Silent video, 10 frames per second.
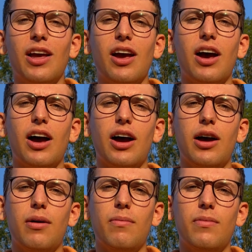
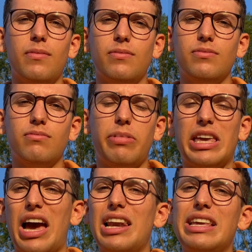But
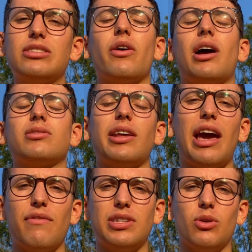yeah, at least going outside
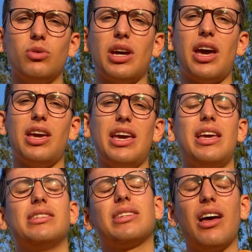every single day
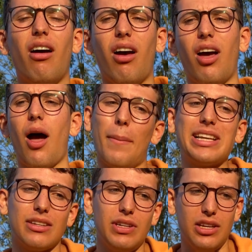is a
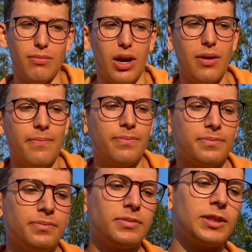massive need of mine.
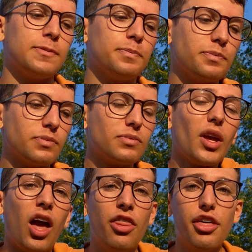
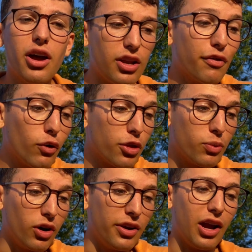A fourth
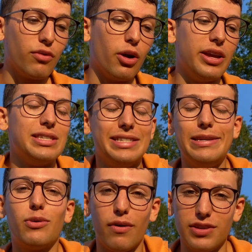one I wrote is
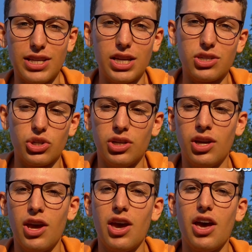deep conversation.
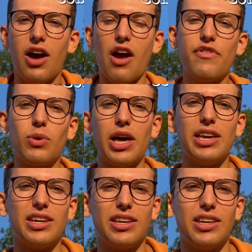I feel
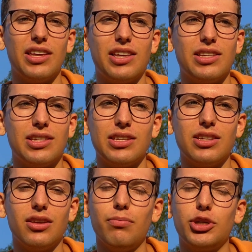like
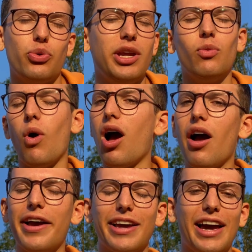between
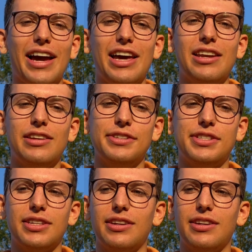work and